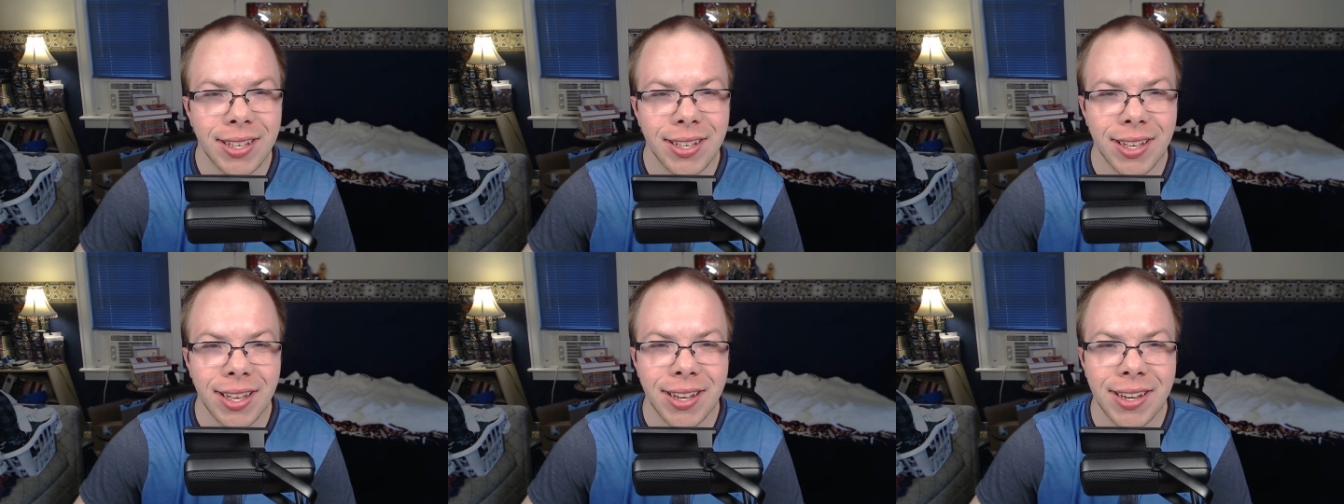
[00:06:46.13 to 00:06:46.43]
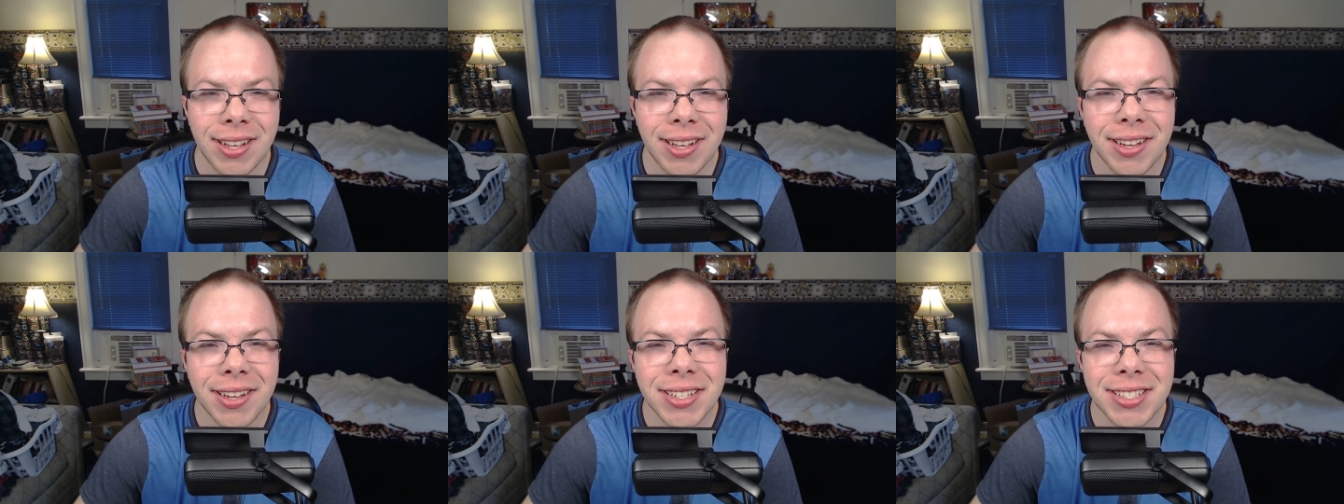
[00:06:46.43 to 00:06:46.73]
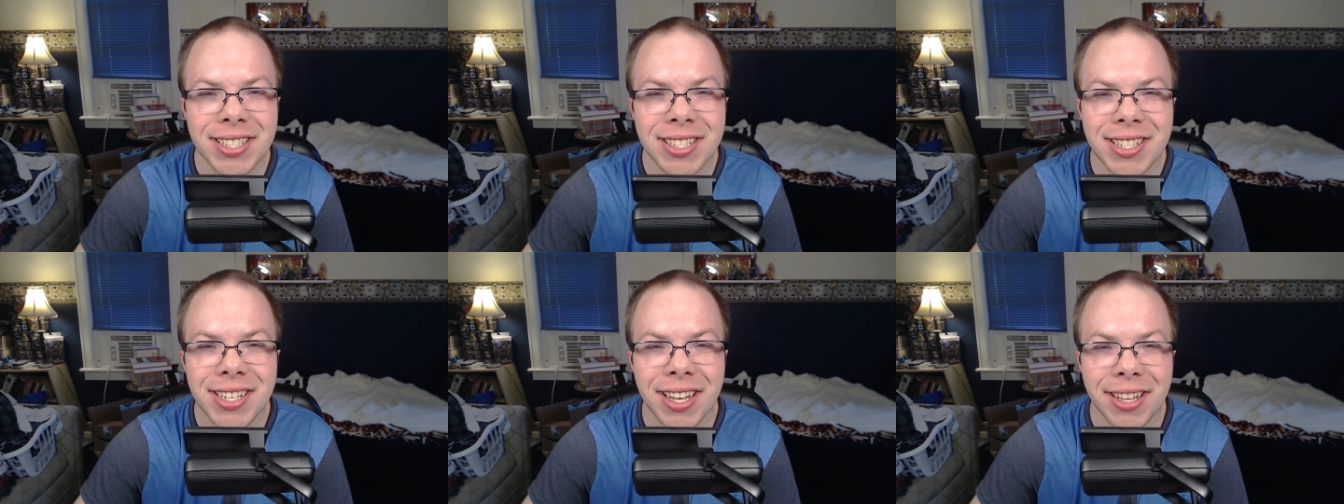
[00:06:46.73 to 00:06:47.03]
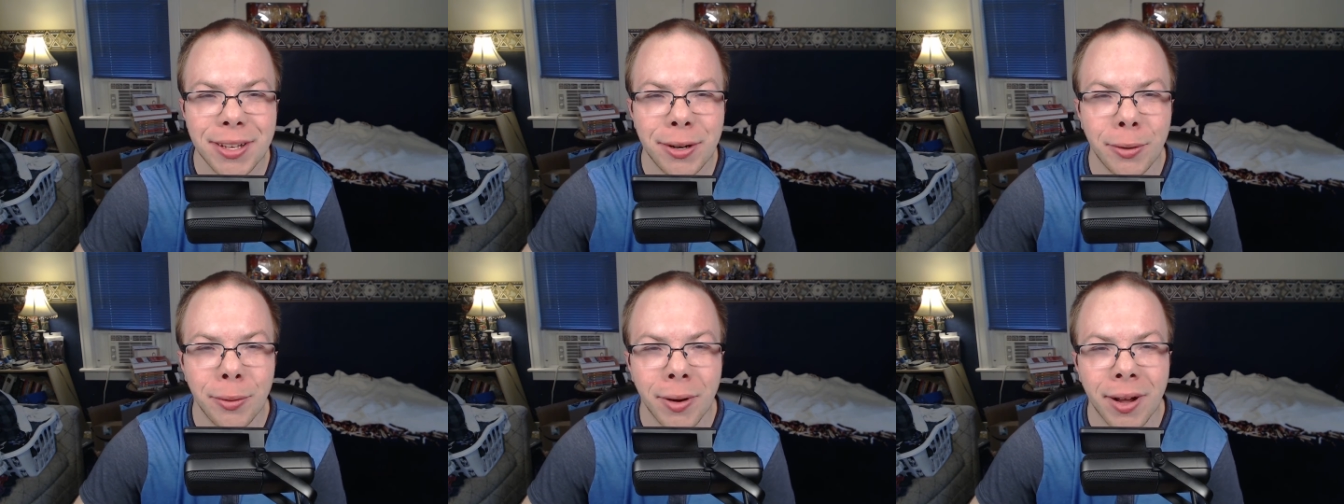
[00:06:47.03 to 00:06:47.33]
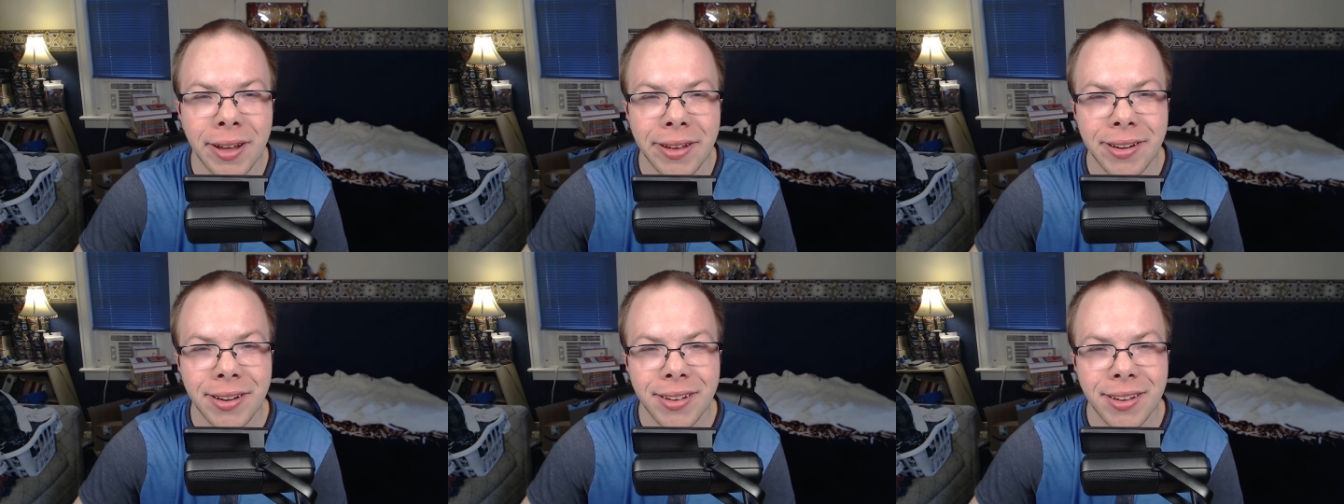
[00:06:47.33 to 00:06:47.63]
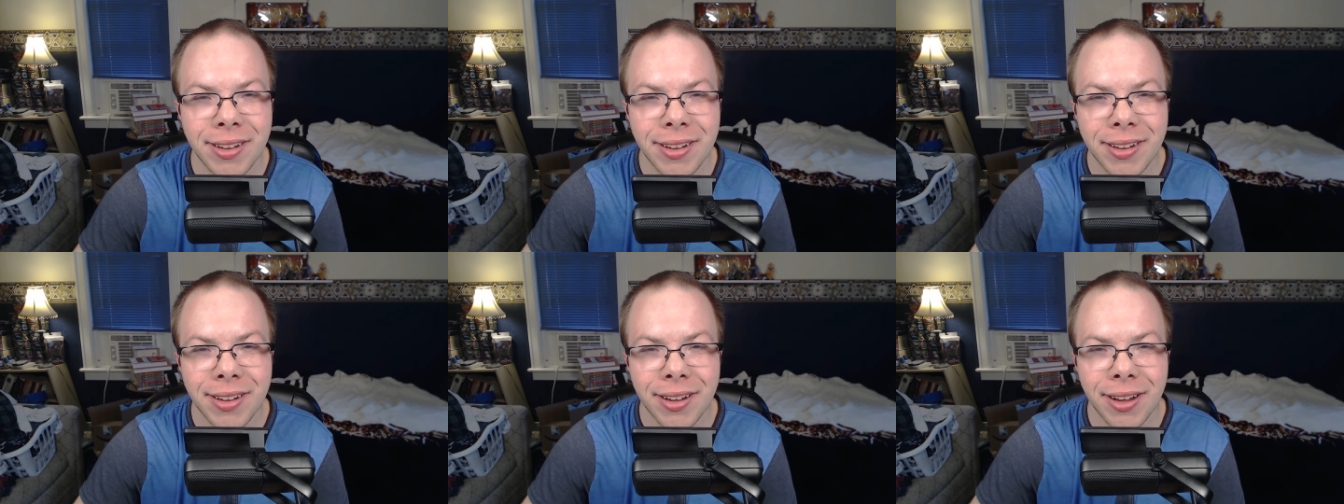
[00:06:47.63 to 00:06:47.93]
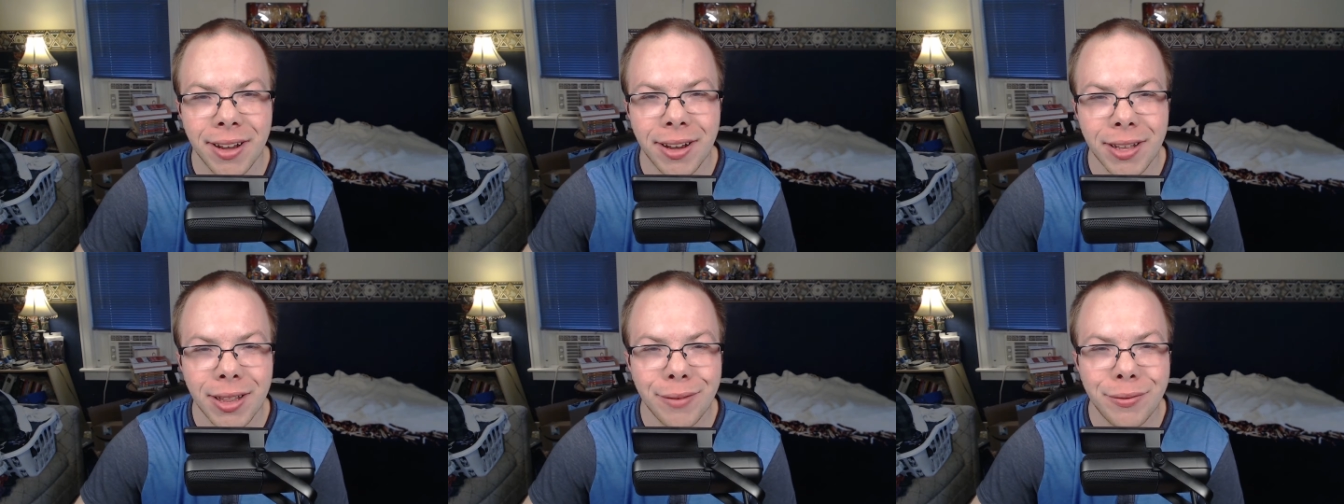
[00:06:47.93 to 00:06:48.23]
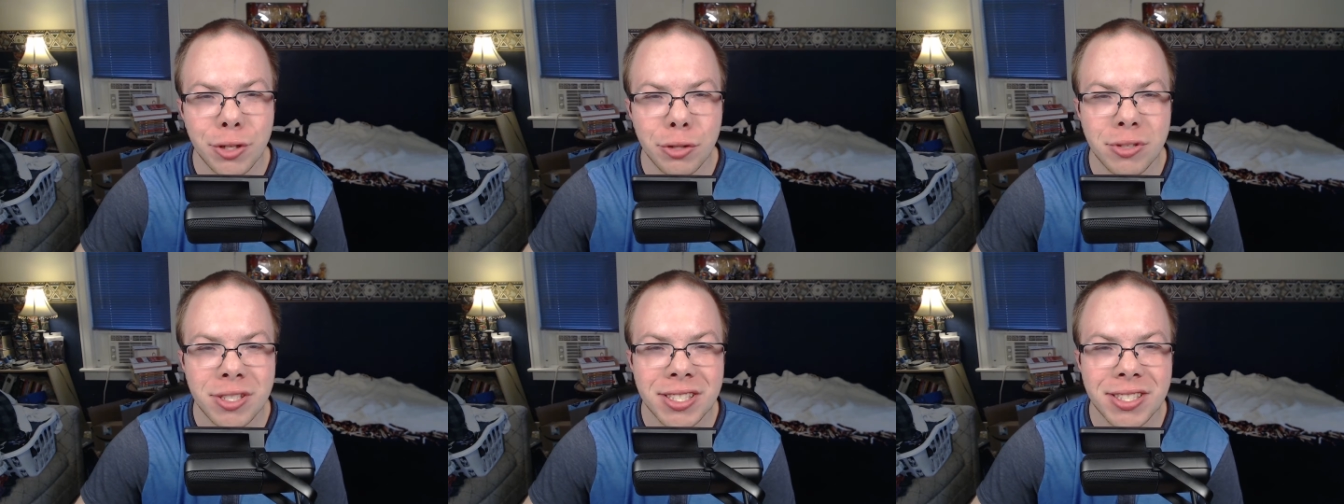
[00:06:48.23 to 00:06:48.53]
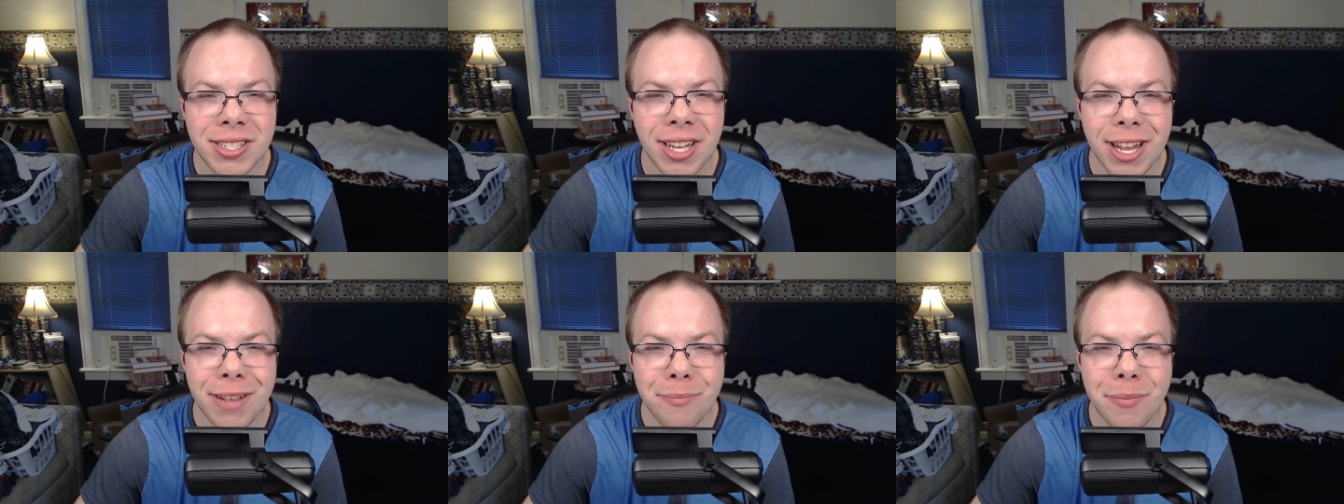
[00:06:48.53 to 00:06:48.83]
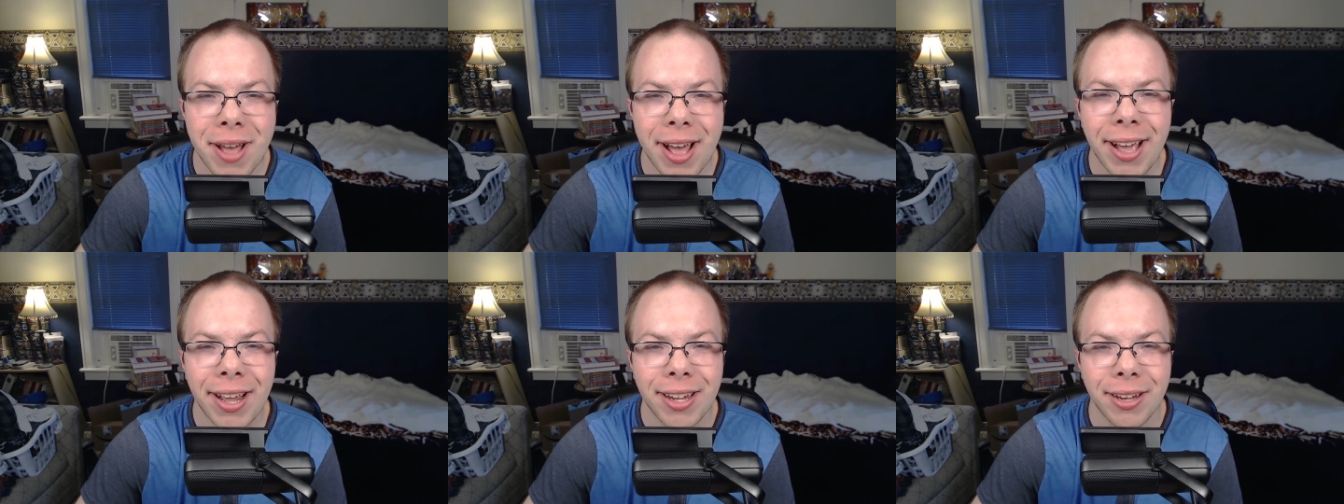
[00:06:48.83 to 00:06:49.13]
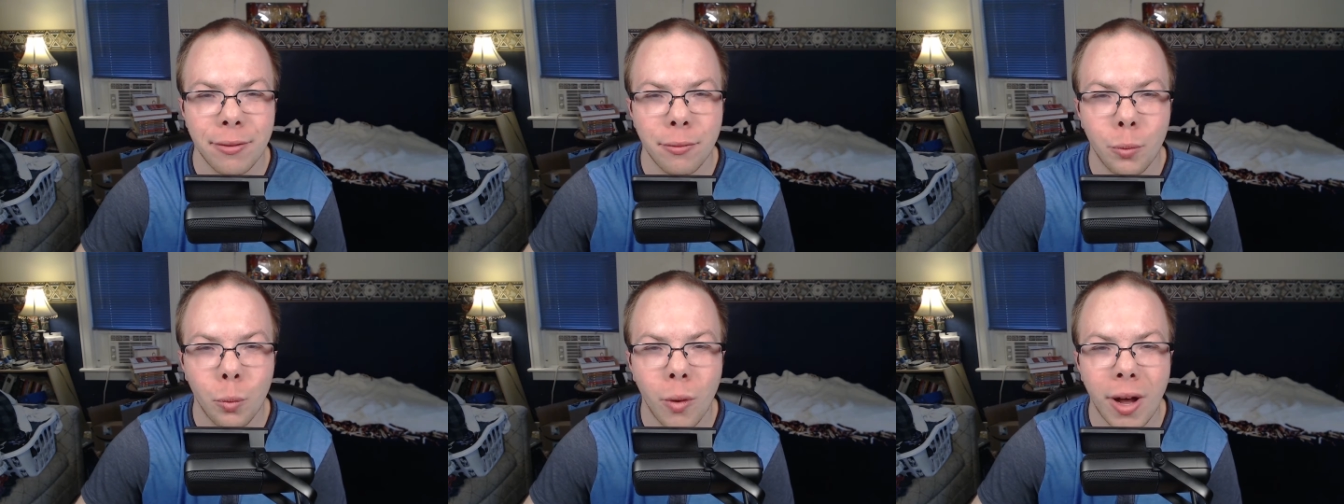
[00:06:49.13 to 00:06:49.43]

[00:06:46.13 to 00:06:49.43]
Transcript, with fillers: And here's another one. All of you stay back and